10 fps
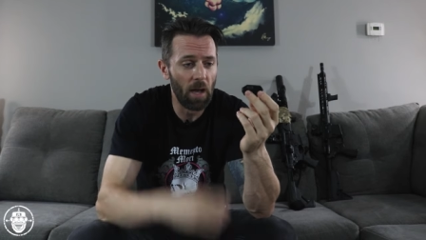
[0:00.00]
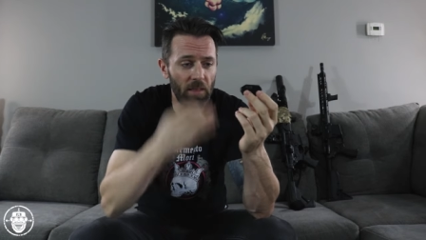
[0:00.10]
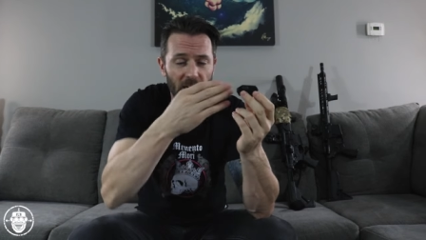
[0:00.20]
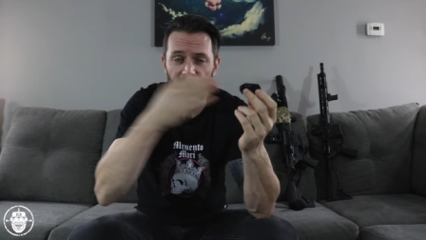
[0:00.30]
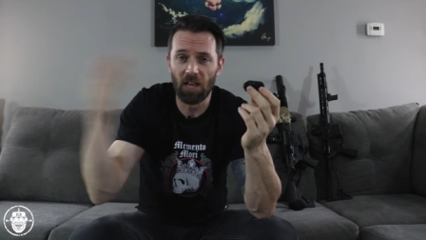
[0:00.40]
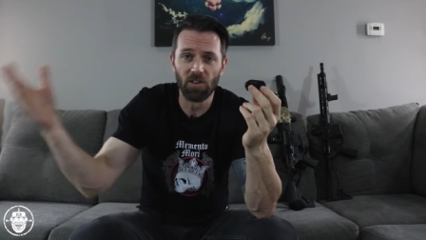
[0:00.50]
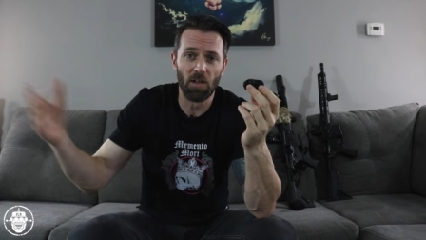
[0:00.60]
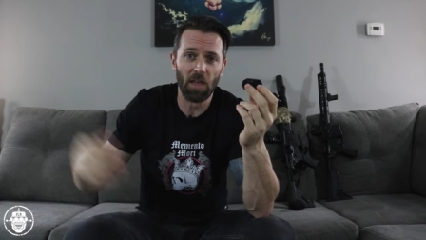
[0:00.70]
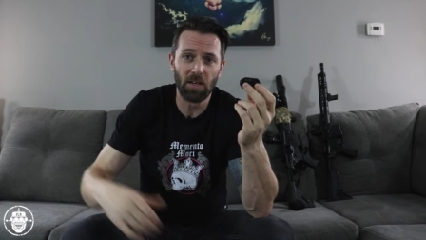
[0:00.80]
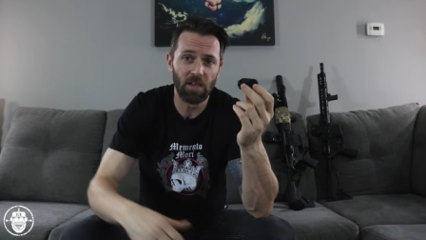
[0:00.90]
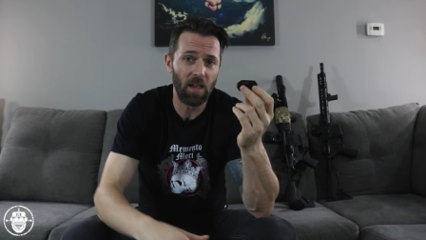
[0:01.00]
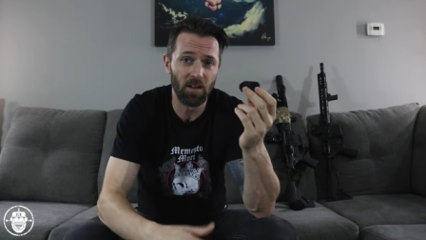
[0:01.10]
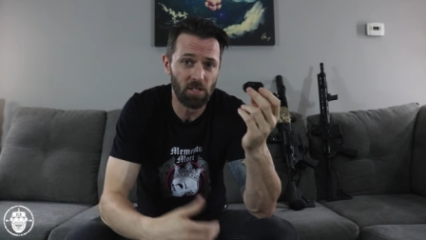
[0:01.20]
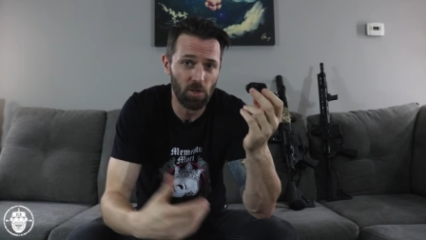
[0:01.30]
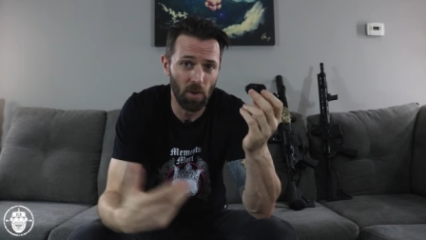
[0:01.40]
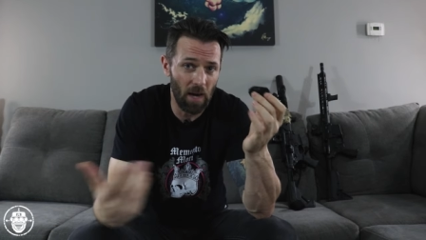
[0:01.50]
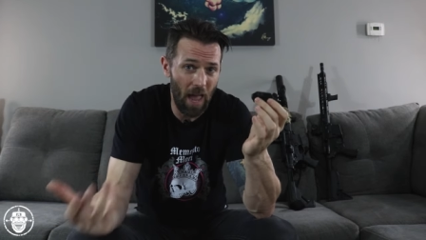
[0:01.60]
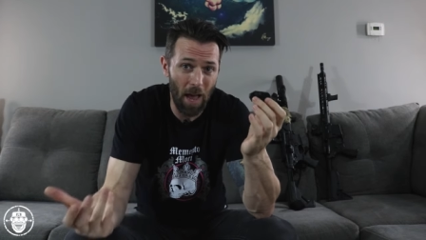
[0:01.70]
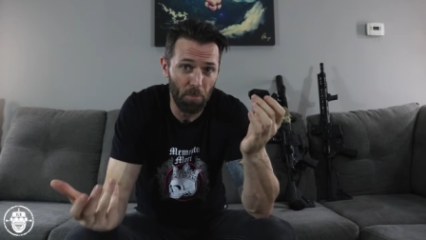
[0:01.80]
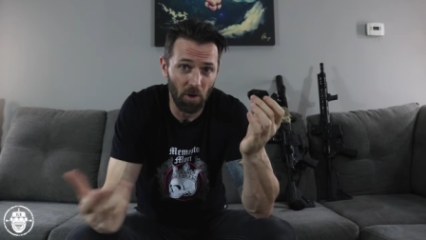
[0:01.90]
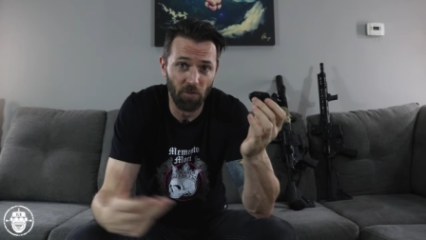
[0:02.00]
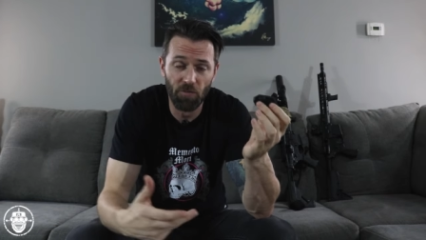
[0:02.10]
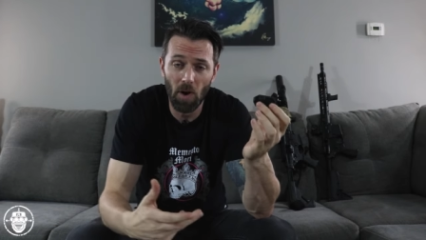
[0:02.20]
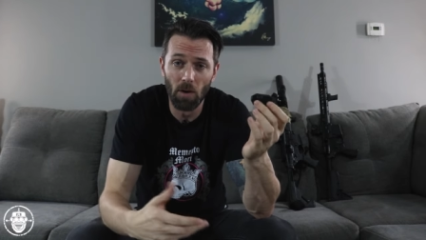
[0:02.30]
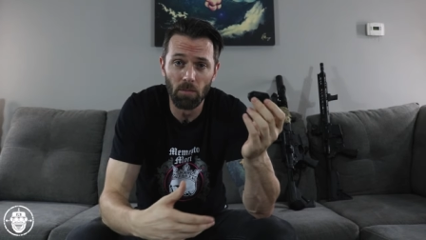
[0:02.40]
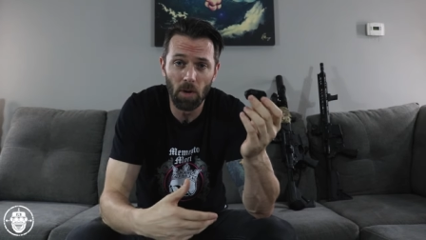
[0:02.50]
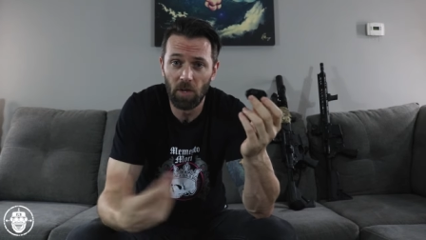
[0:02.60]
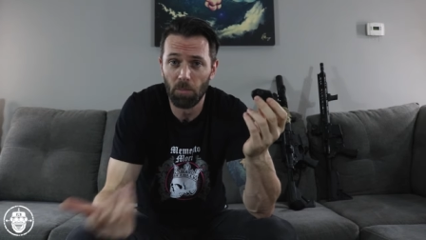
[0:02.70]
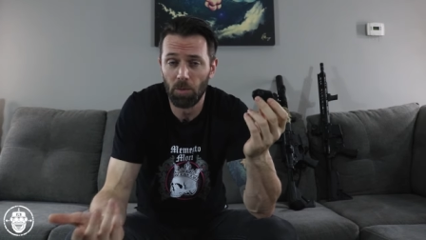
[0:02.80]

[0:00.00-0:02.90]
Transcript: and then it sends all that data to an app on your phone via